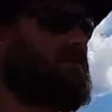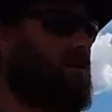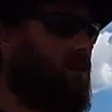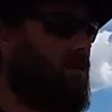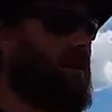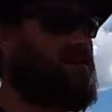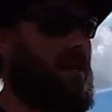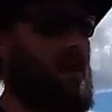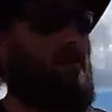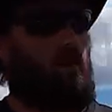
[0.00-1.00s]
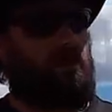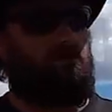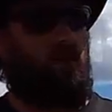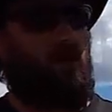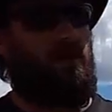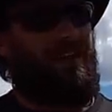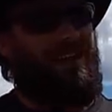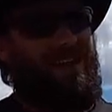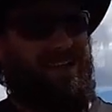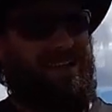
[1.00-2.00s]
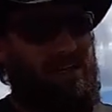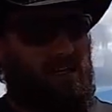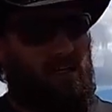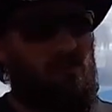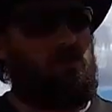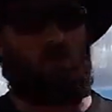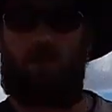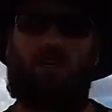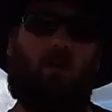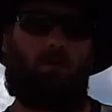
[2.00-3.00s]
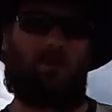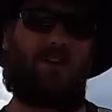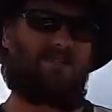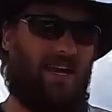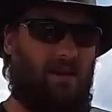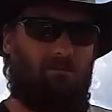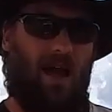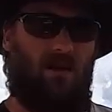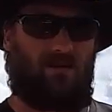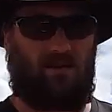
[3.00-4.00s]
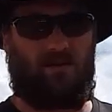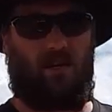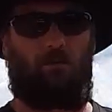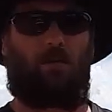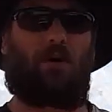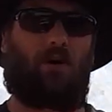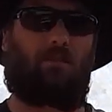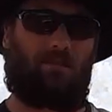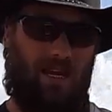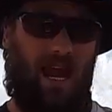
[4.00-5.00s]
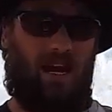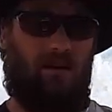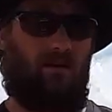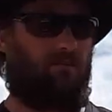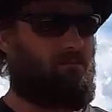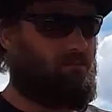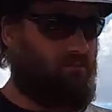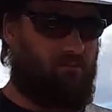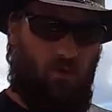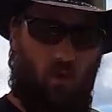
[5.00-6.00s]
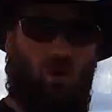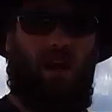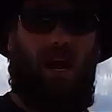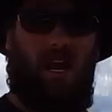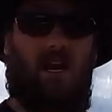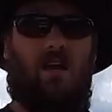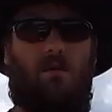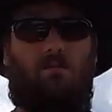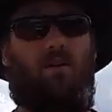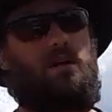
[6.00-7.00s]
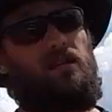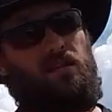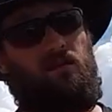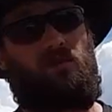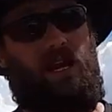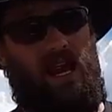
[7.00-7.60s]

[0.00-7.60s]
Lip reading: So at which point, usually you go up around 10 pounds or so per day for a pregnant or